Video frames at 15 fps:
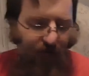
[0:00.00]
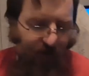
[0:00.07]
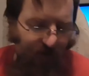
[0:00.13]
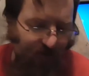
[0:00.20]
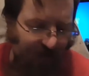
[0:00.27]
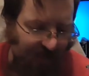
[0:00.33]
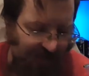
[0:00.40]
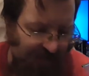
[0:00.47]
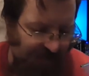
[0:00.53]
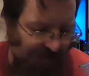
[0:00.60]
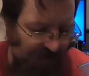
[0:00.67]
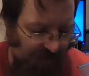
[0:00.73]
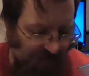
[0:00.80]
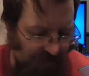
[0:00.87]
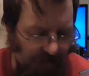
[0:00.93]
Billy
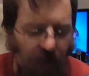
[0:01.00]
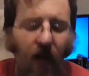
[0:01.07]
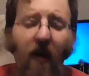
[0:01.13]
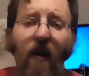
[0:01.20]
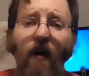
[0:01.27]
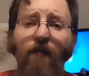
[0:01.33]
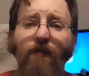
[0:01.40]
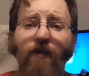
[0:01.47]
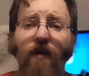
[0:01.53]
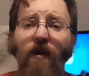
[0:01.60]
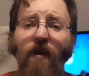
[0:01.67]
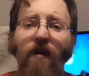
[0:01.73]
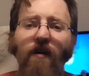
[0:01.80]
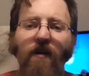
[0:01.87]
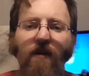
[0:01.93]
Mays. Oh, I'm
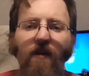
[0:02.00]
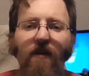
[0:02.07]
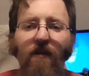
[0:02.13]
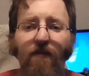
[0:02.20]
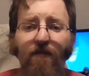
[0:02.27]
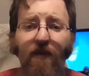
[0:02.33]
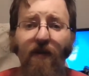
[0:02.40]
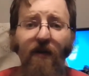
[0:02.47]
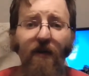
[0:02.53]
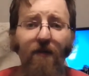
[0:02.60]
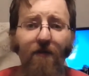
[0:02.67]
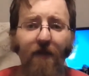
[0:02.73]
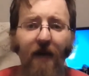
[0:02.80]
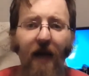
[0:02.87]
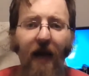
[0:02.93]
sorry. Billy
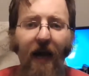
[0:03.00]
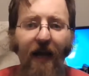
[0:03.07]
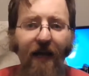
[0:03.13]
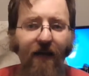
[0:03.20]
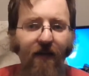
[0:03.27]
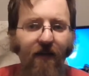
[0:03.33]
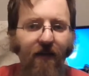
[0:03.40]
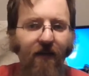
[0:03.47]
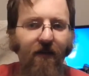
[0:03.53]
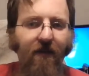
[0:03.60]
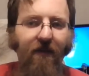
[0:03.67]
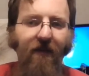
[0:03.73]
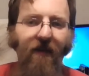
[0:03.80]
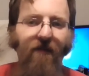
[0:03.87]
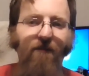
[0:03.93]
May.
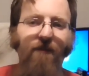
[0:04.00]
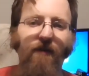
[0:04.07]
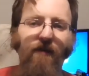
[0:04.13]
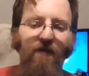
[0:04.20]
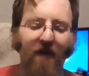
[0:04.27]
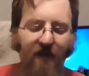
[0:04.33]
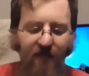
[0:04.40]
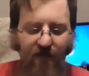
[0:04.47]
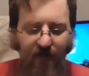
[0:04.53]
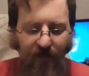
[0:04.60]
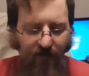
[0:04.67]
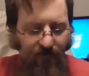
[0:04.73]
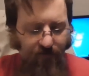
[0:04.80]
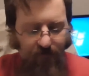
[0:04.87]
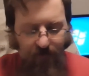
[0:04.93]
You know, Billy Mays, the
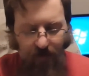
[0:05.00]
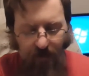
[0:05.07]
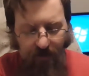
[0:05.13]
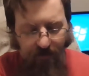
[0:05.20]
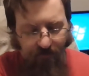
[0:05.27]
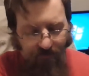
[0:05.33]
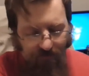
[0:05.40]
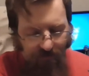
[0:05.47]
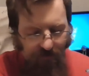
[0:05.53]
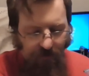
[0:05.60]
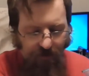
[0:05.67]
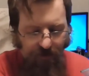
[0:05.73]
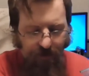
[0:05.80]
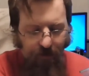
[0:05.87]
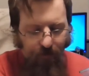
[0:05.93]
guy who died
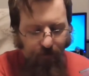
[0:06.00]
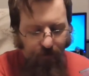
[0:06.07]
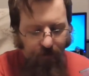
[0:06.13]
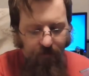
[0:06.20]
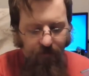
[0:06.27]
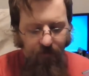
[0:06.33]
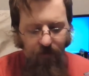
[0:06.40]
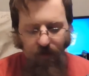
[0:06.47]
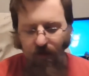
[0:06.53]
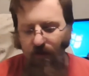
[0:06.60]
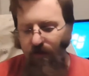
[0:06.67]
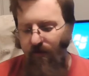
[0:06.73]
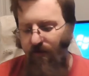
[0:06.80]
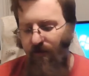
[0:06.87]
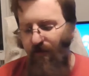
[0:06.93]
on an airplane
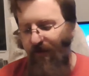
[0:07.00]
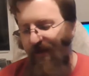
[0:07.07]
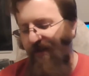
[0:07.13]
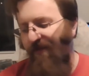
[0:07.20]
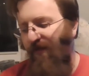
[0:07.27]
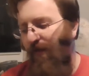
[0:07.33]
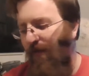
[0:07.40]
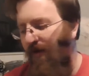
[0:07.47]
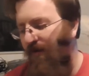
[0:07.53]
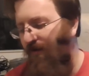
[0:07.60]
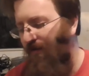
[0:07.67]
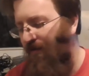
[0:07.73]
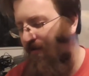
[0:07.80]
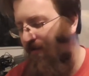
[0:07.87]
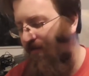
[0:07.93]
doing
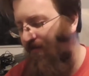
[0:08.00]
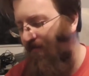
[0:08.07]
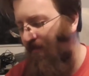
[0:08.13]
infomercials.